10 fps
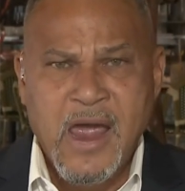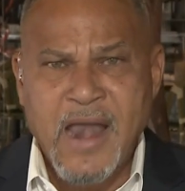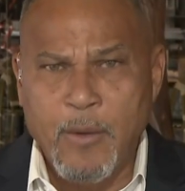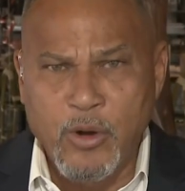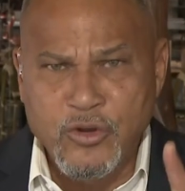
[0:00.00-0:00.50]

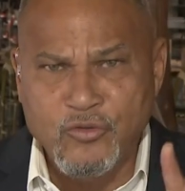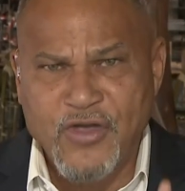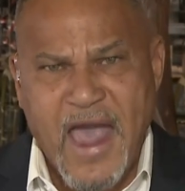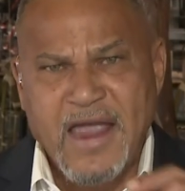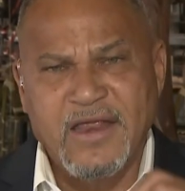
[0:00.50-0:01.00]
and I will use
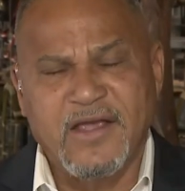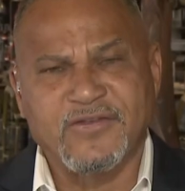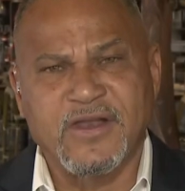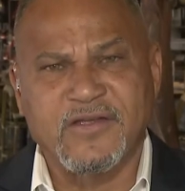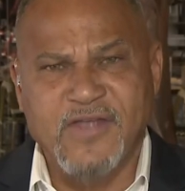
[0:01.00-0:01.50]
Haiti
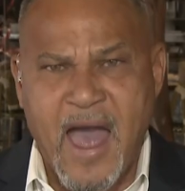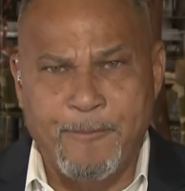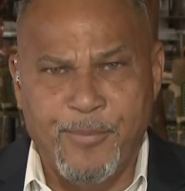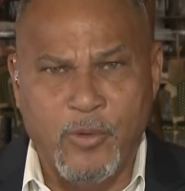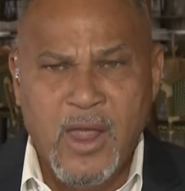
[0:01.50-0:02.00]
as an
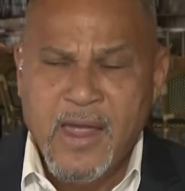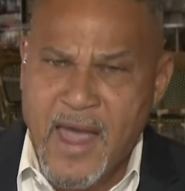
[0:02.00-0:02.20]
example,